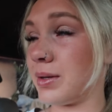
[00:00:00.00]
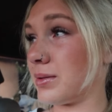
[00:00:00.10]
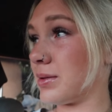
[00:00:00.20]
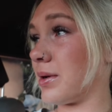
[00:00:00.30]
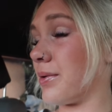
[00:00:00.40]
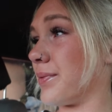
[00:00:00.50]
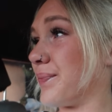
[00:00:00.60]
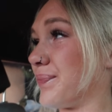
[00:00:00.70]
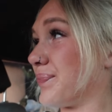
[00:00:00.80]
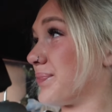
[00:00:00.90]
So
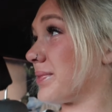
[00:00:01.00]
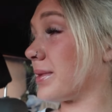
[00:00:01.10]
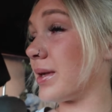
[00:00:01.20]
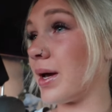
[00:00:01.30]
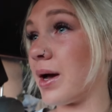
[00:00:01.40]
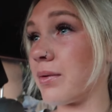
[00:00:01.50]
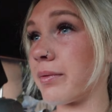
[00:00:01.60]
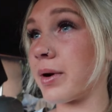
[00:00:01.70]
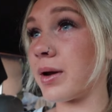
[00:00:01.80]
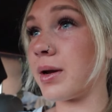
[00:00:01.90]
yeah,
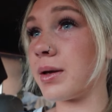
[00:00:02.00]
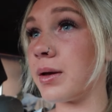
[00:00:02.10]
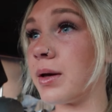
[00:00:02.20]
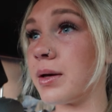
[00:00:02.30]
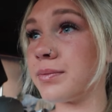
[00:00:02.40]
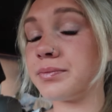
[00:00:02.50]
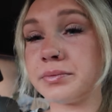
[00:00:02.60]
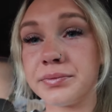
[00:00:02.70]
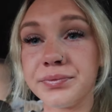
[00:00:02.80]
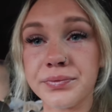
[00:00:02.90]
we're gonna get
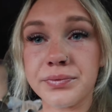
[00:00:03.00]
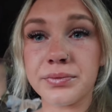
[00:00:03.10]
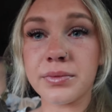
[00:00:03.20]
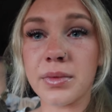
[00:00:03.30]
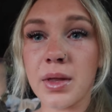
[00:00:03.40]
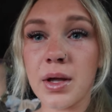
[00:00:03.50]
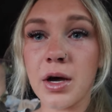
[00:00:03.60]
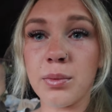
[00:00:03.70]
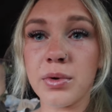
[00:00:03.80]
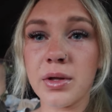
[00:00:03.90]
a
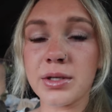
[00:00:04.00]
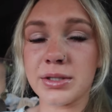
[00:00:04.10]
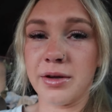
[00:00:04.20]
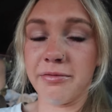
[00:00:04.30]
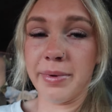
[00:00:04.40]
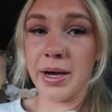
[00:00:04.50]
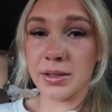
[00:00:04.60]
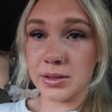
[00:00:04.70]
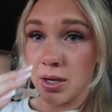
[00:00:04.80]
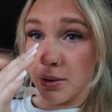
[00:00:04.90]
couple other stuff
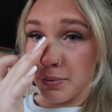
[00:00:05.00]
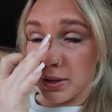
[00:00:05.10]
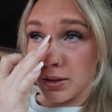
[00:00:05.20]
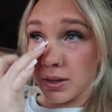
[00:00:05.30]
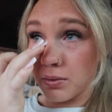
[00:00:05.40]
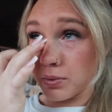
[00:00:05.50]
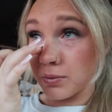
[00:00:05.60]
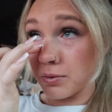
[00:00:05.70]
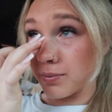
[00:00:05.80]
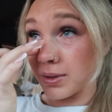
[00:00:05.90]
packed up and then we
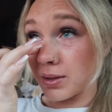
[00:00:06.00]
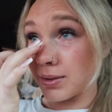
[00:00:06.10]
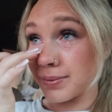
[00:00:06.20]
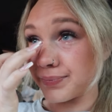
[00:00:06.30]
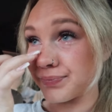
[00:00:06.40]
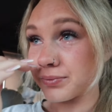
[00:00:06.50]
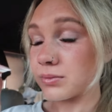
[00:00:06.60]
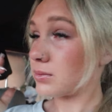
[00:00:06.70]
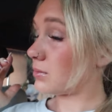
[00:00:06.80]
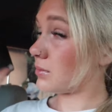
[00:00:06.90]
will be
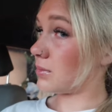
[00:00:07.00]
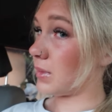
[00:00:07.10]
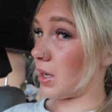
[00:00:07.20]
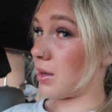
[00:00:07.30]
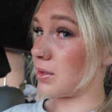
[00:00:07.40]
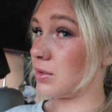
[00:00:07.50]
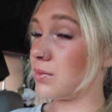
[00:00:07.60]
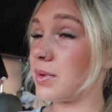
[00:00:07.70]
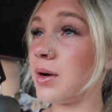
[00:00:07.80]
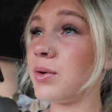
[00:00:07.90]
on the
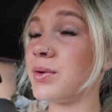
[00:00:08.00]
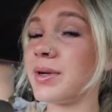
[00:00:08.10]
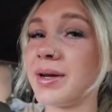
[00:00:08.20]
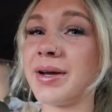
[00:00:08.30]
road.